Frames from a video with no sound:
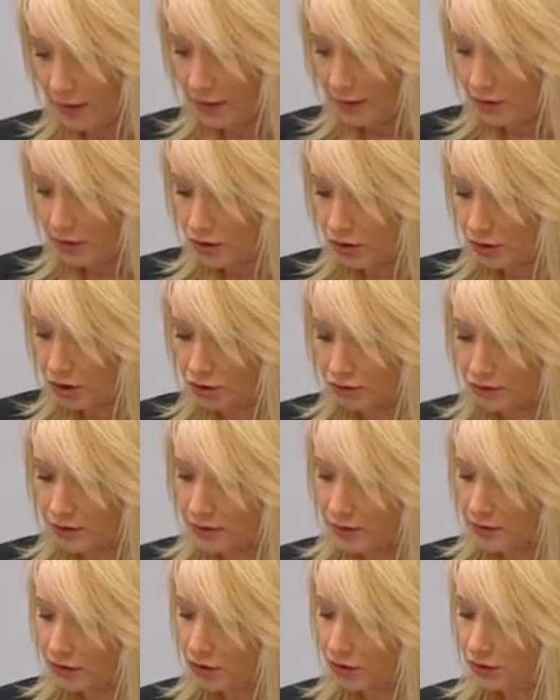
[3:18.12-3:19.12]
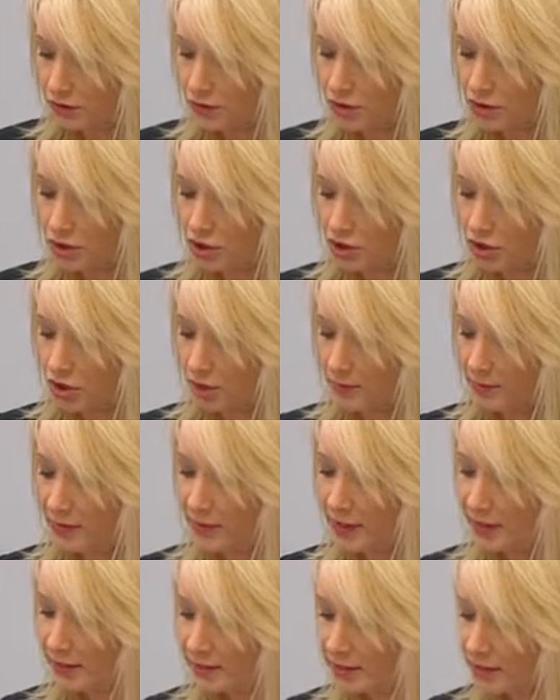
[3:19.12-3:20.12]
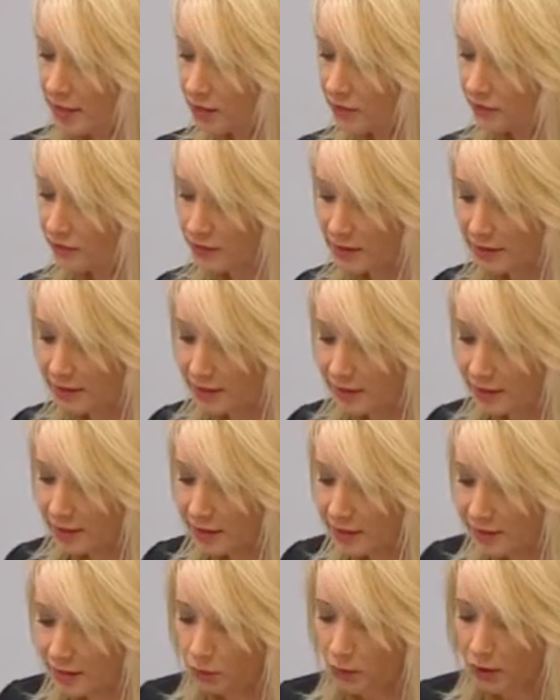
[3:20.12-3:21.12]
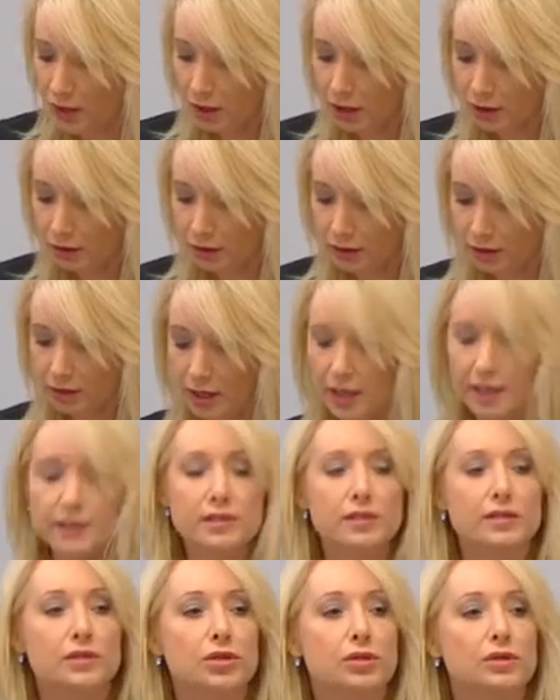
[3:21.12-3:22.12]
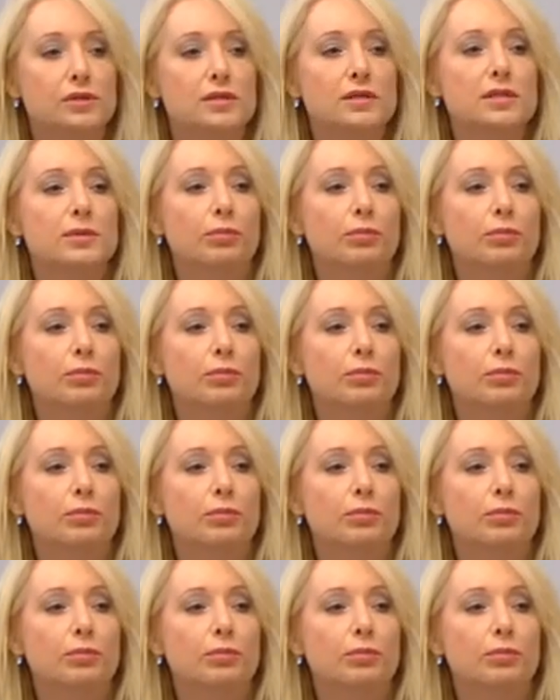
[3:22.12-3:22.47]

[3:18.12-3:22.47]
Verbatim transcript: Surgery is used to determine the extent of the disease and, when localised, is used as the